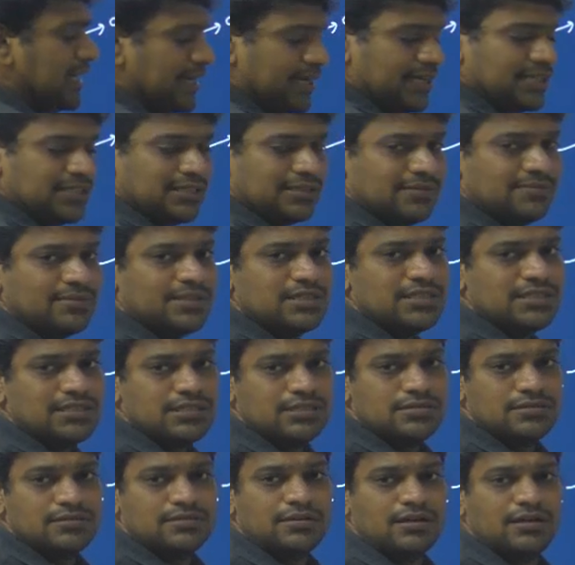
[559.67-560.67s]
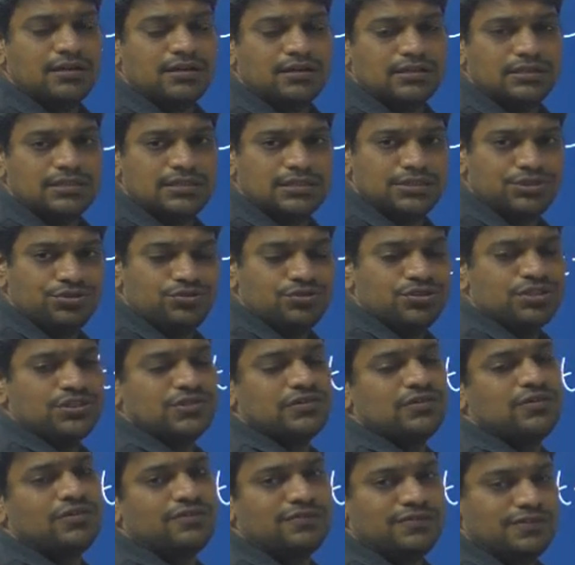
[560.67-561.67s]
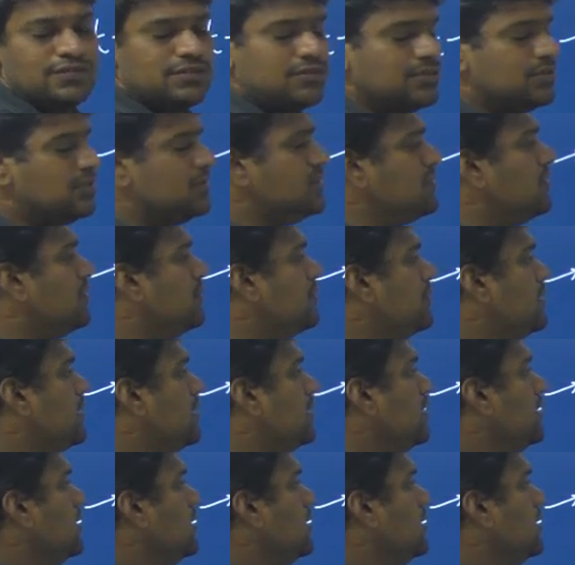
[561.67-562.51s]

condition means the situation of a system